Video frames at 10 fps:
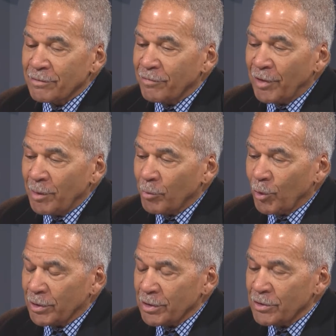very
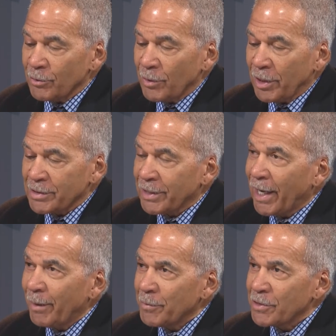important to
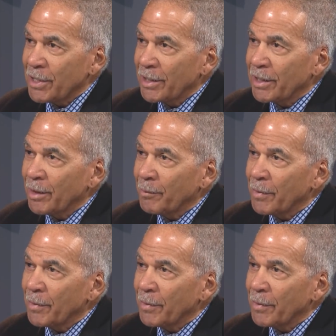compensate them.